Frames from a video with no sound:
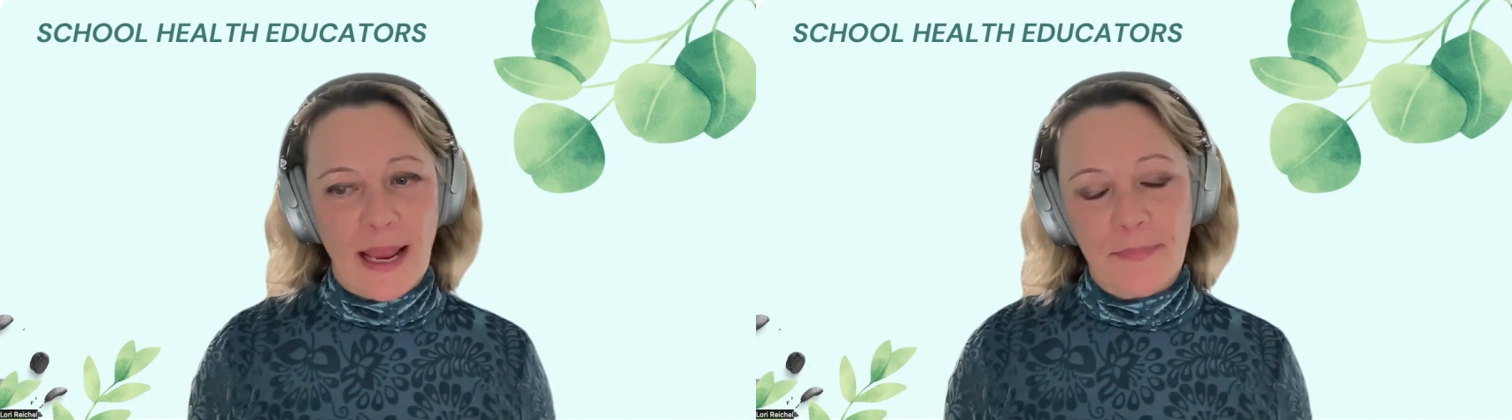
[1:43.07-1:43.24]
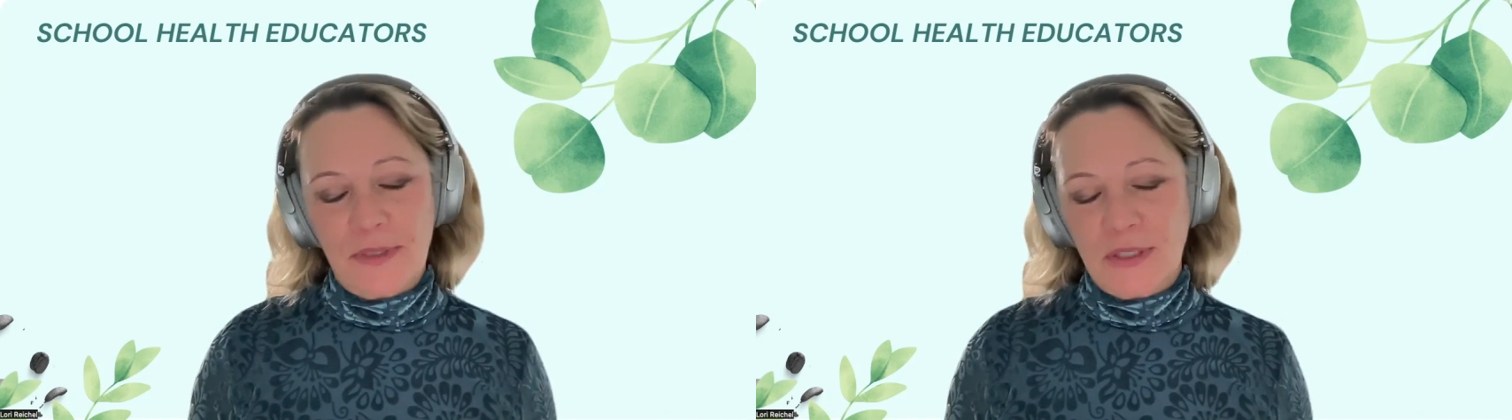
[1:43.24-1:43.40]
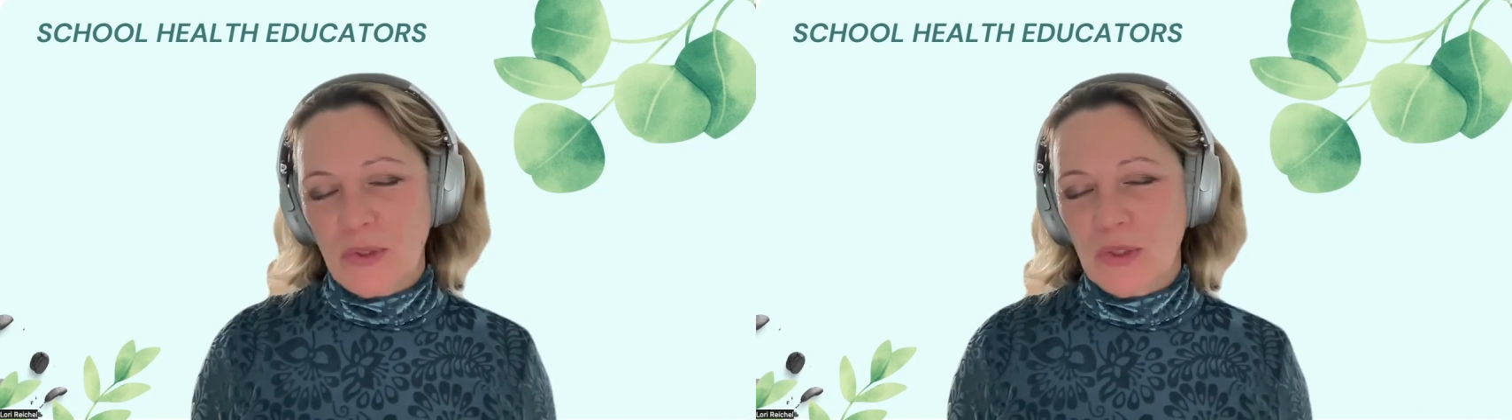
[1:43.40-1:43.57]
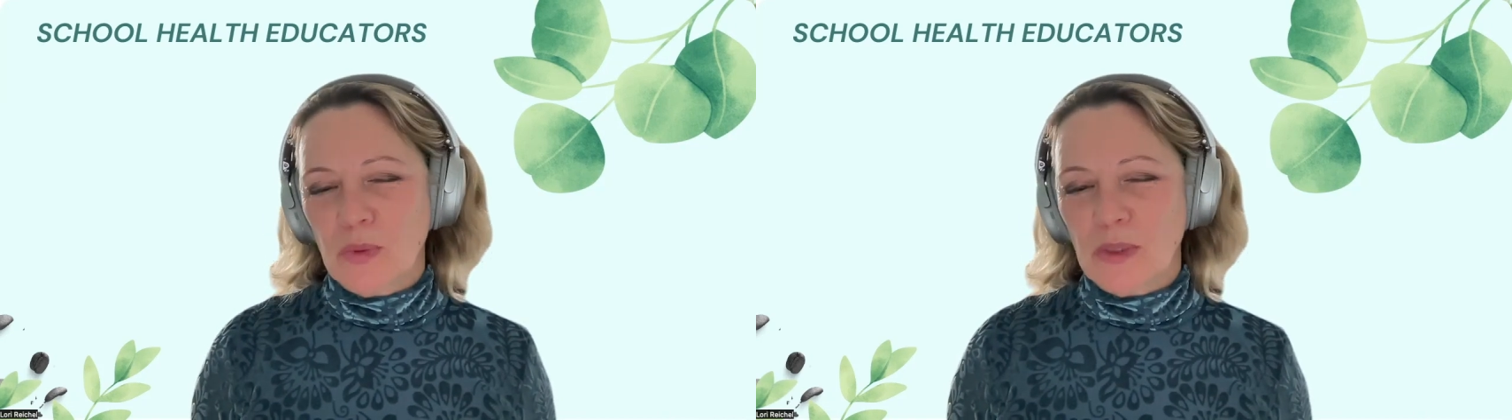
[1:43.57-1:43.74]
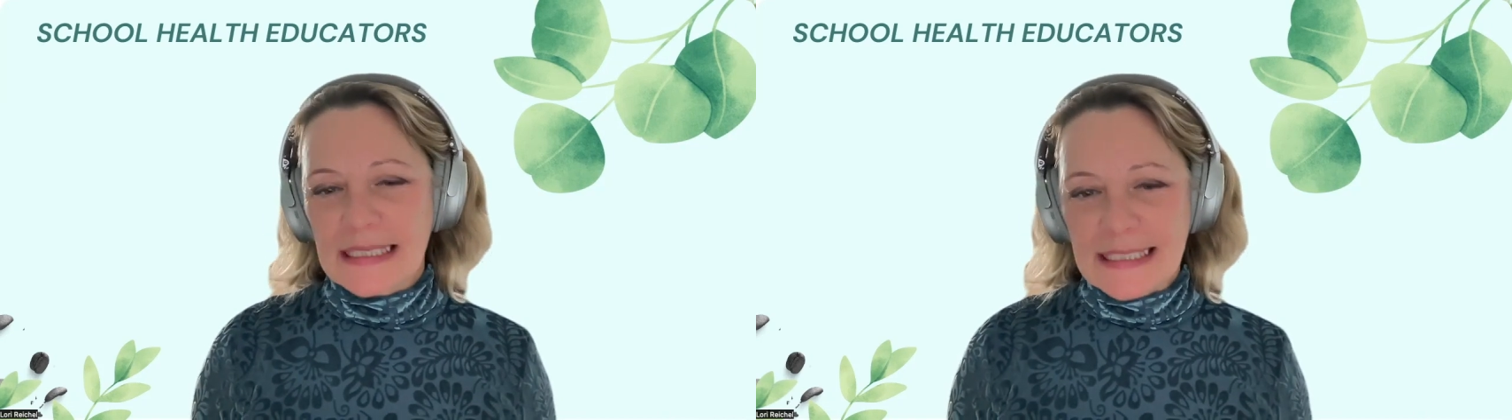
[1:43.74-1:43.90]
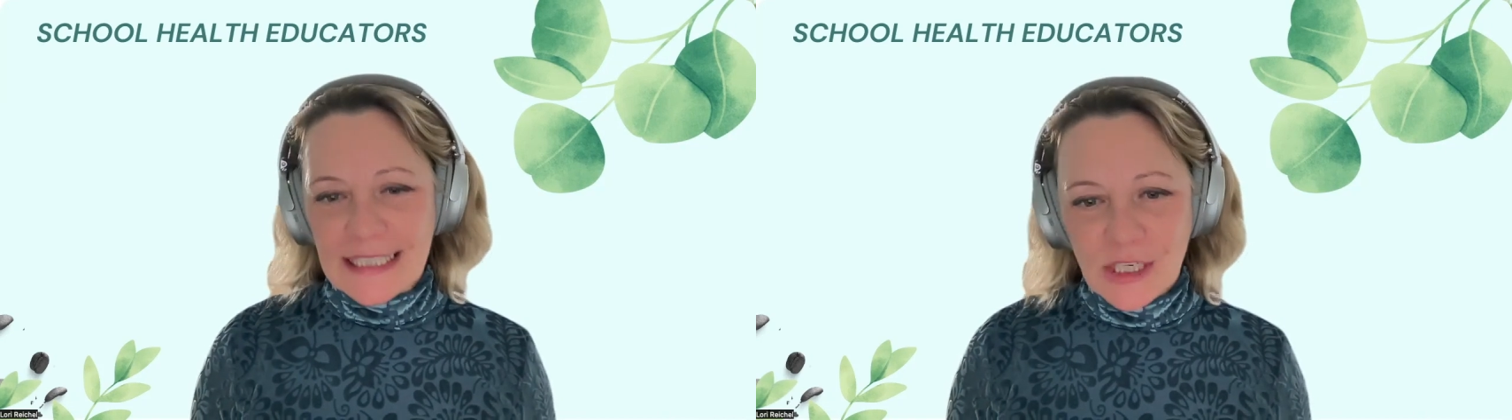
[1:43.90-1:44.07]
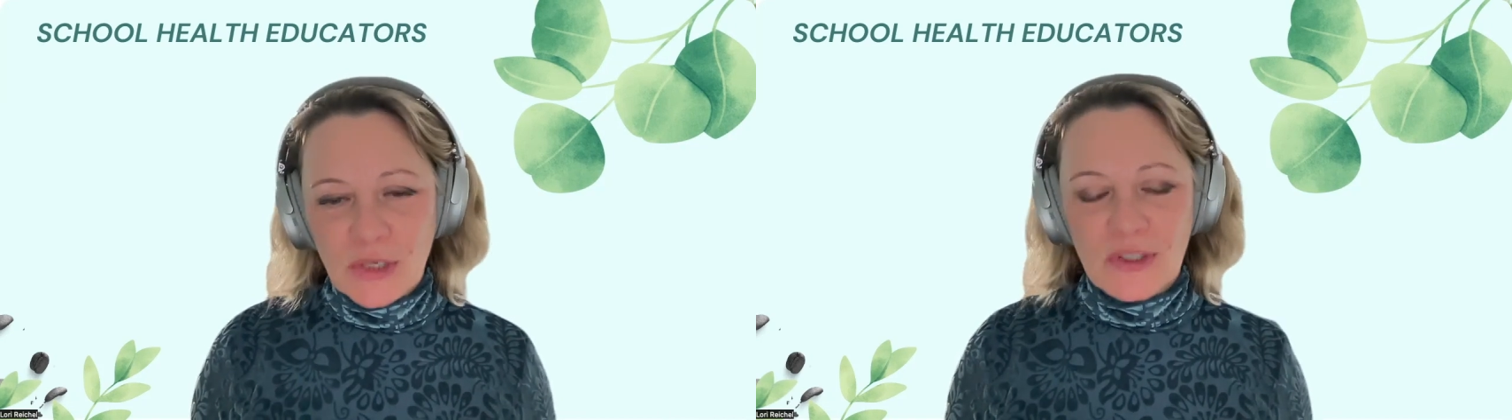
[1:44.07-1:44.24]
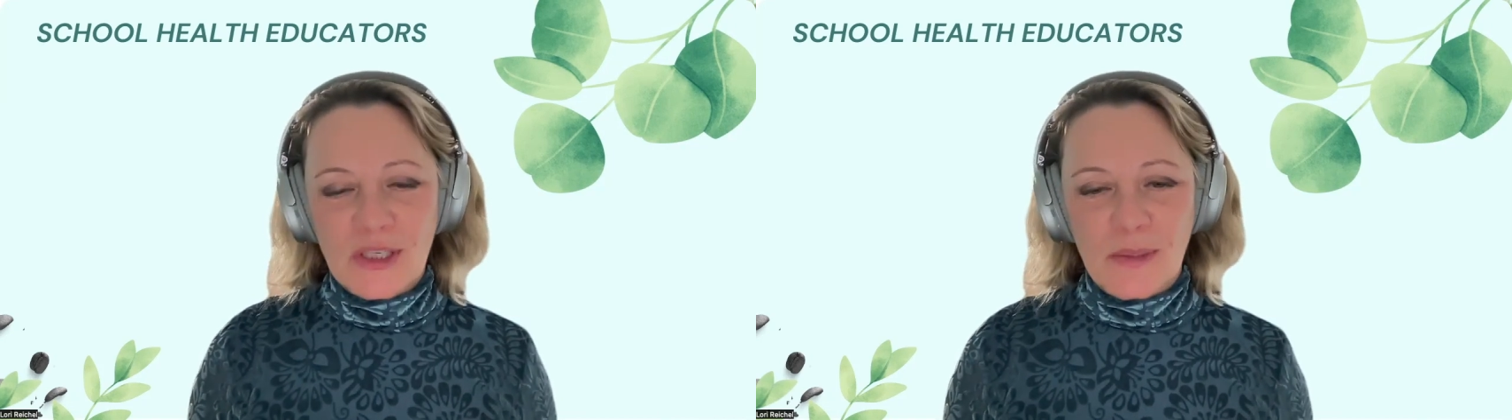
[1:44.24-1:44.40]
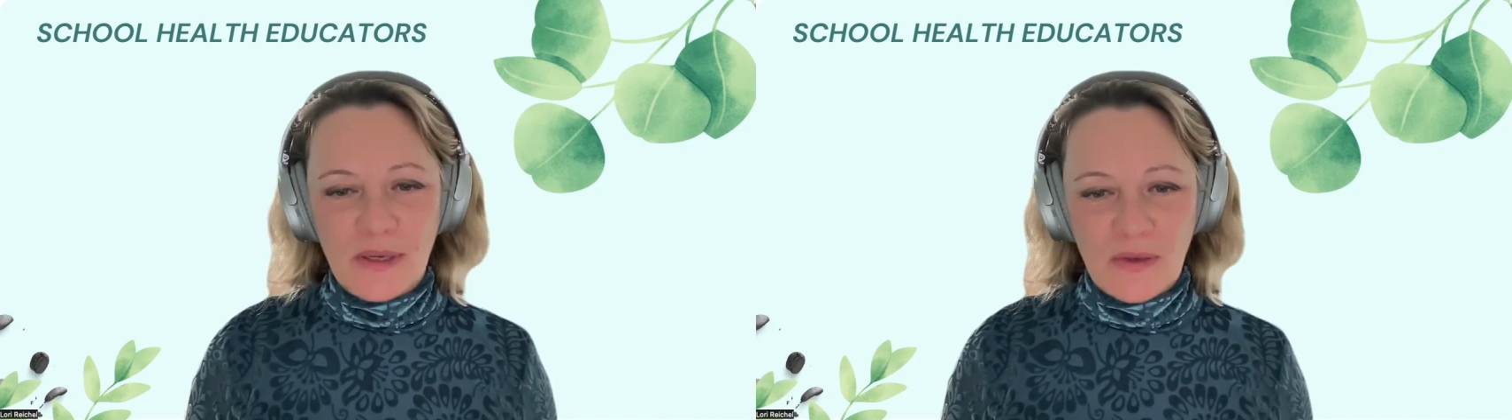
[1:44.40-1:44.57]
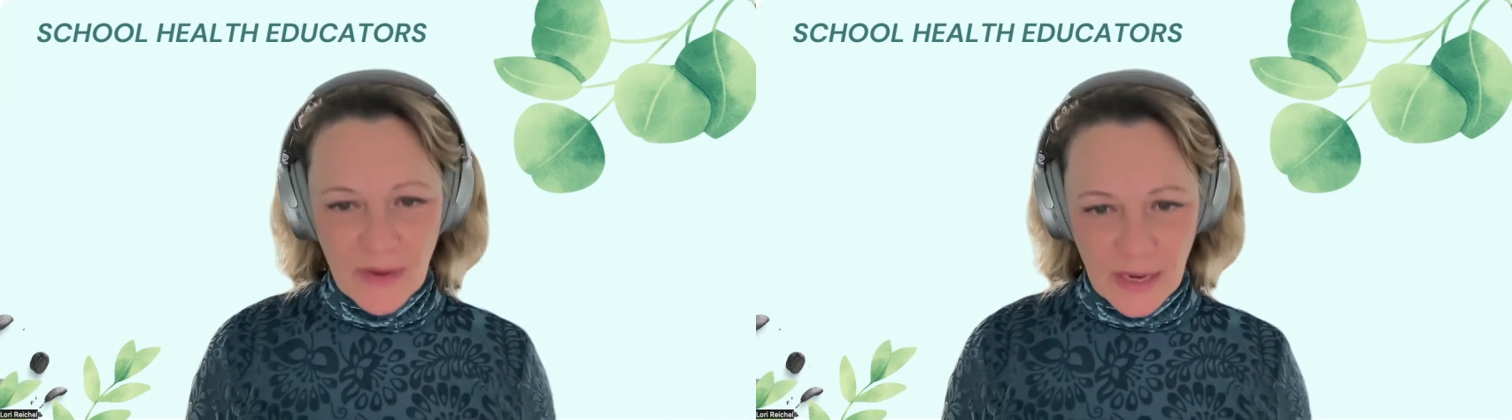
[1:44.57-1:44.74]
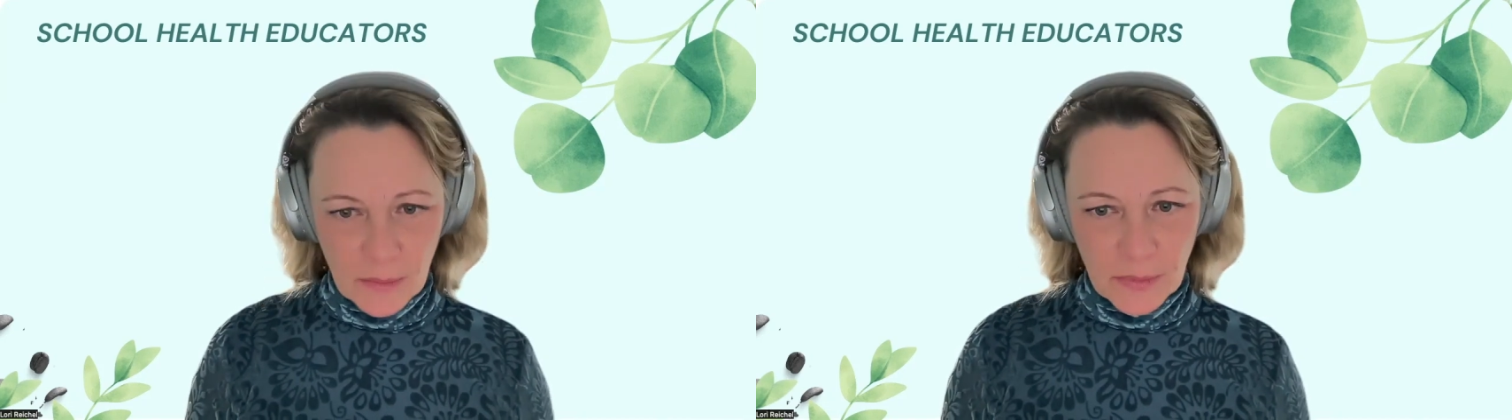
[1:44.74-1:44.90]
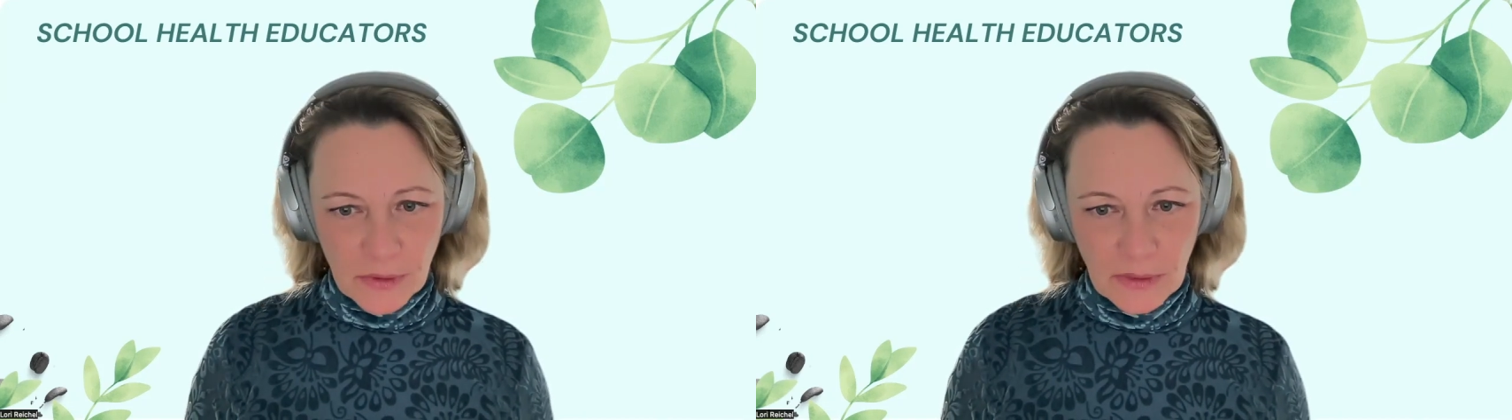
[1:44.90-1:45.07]
episodes will continue to be
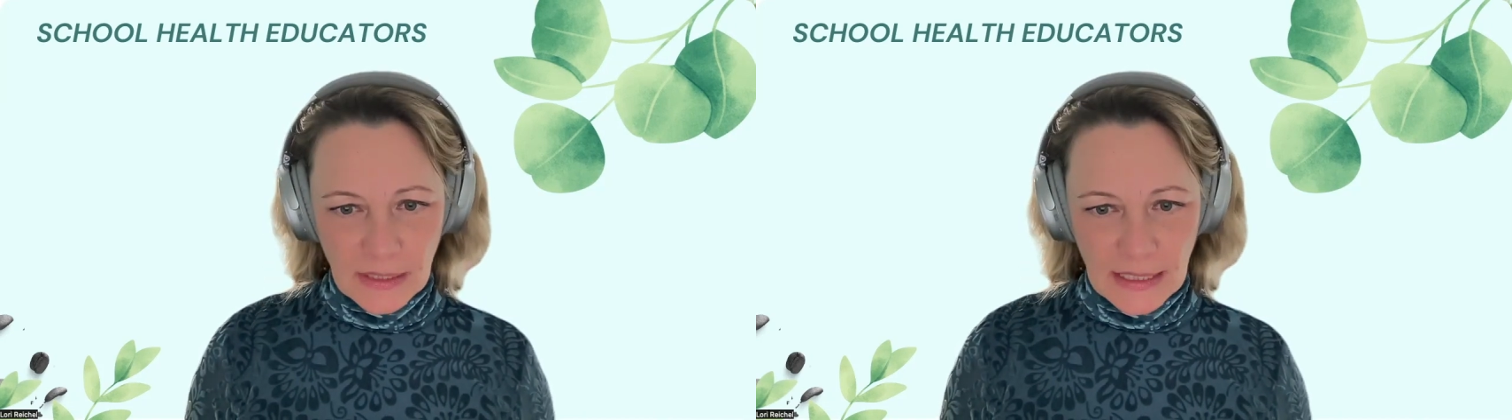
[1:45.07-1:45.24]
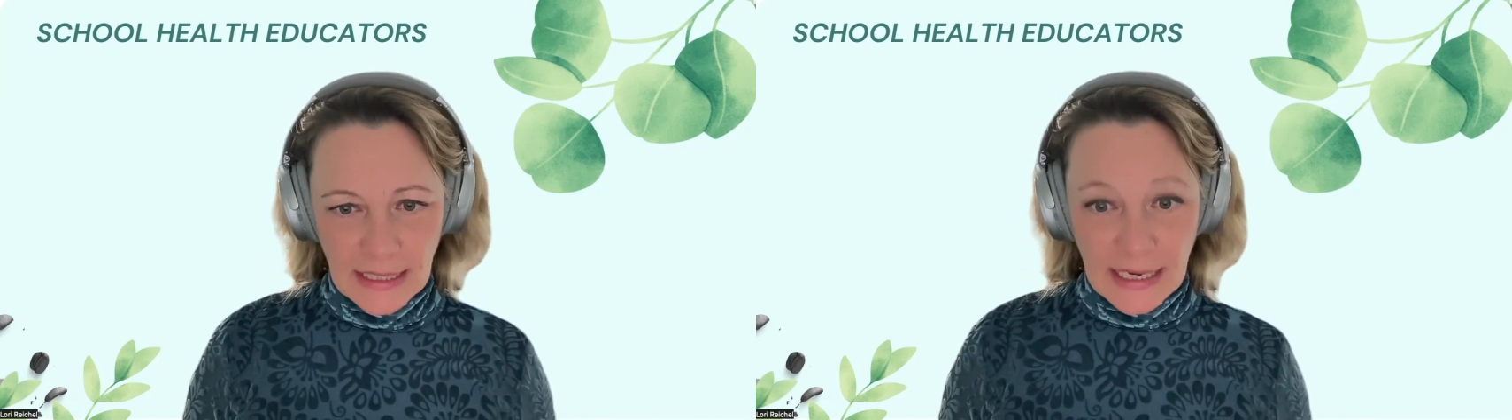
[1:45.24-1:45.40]
available,